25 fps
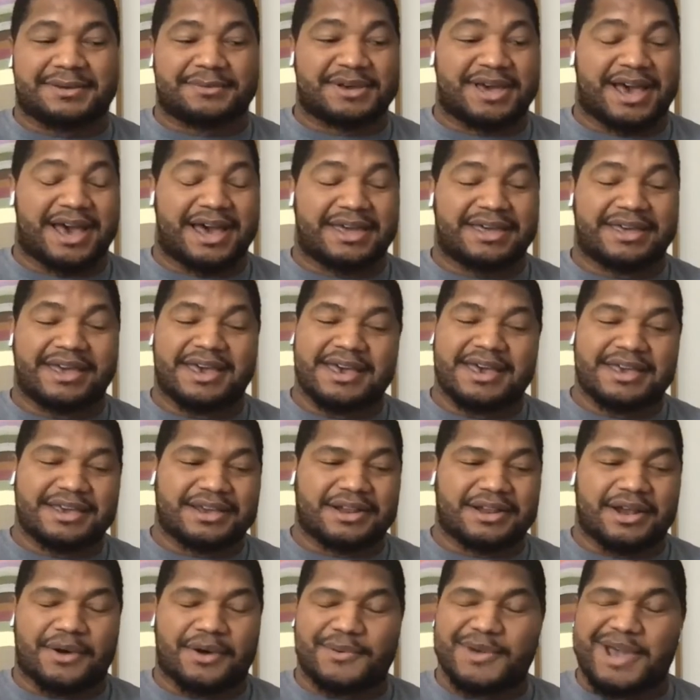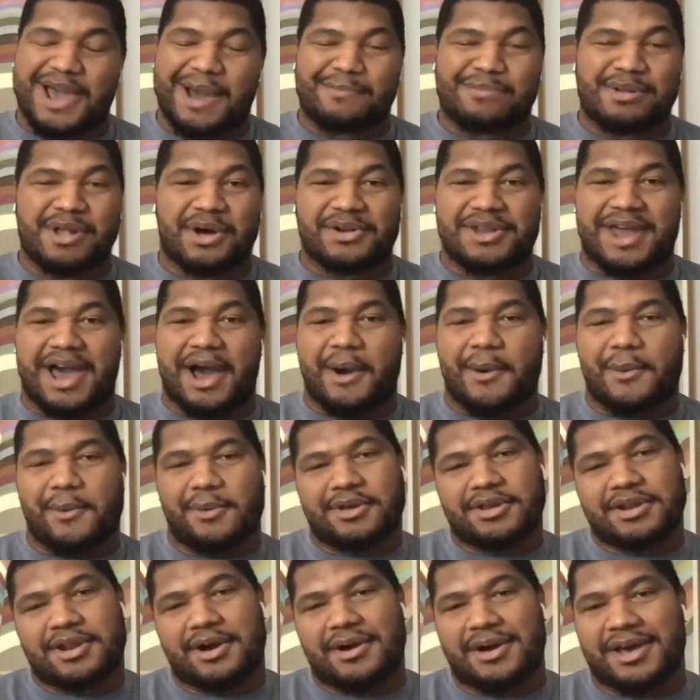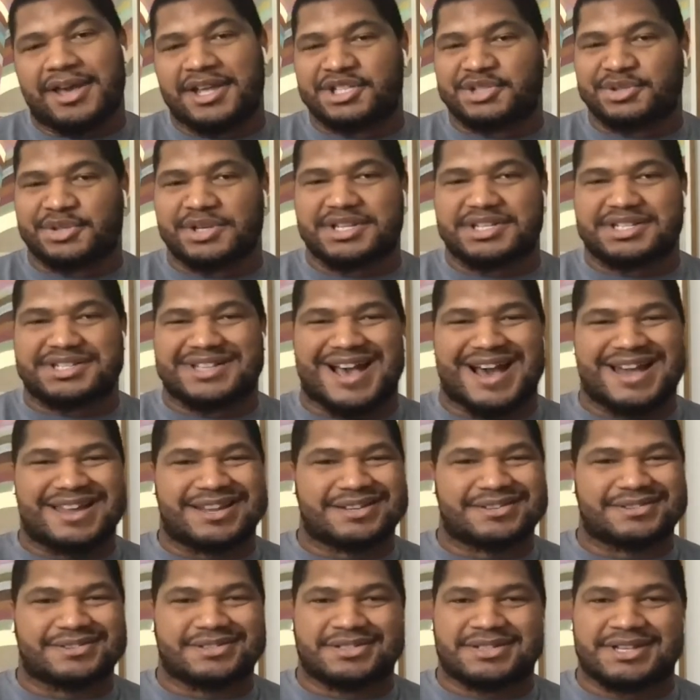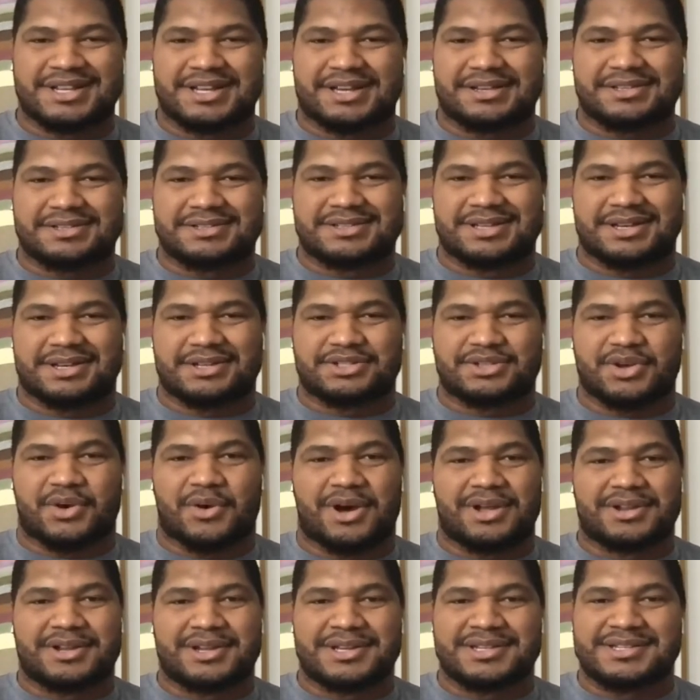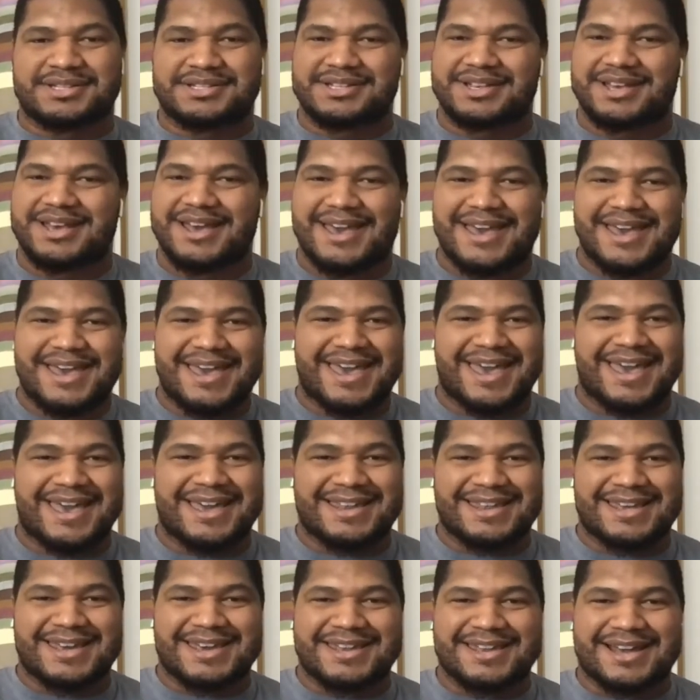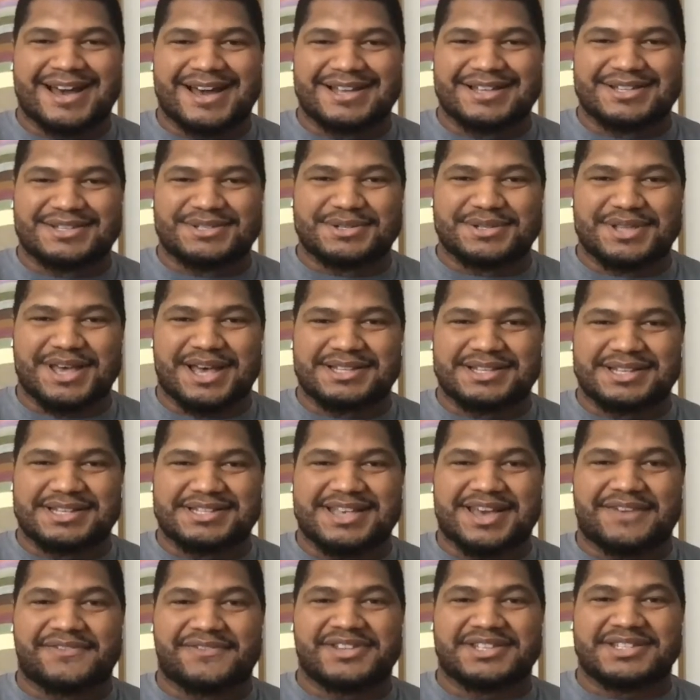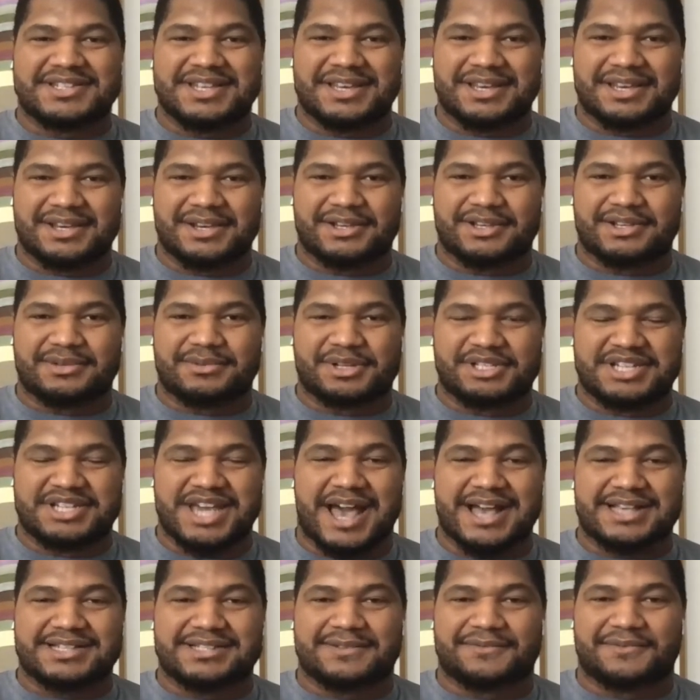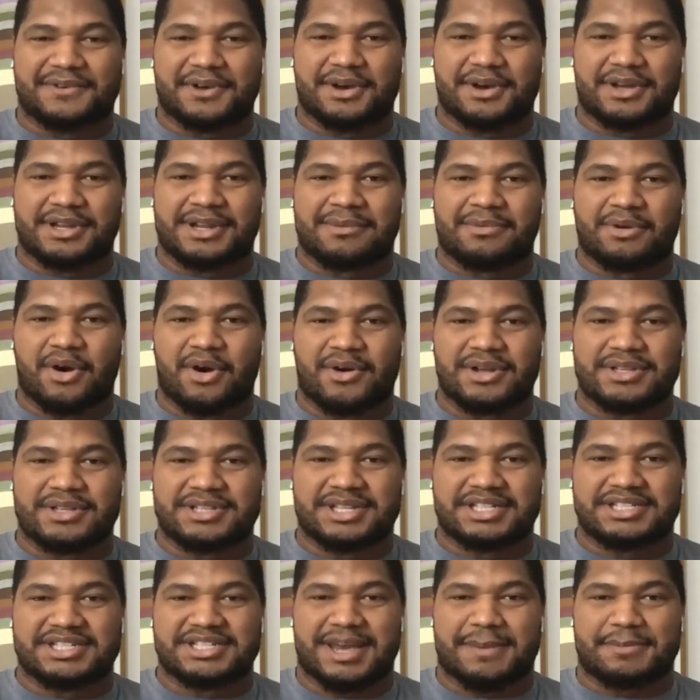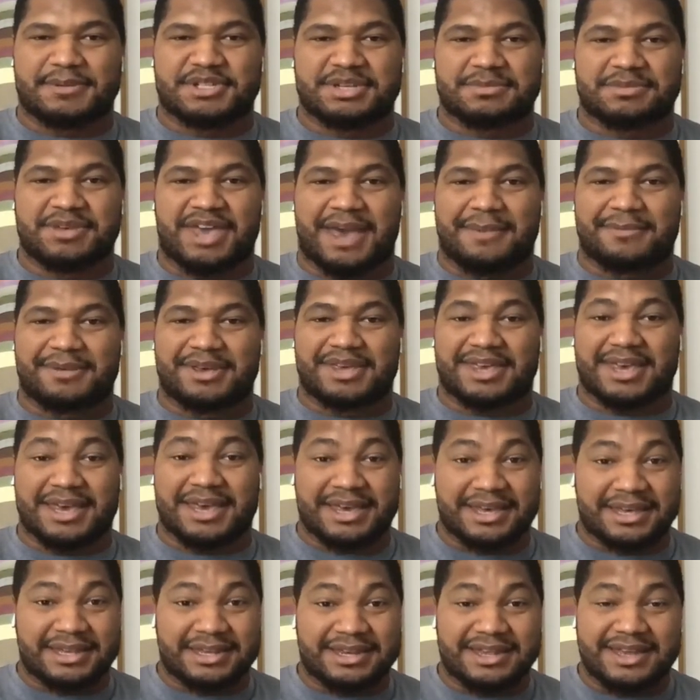we got blown out. Injuries kind of took a toll on us. And then 2017 with Jacksonville, ended up going to the championship game again.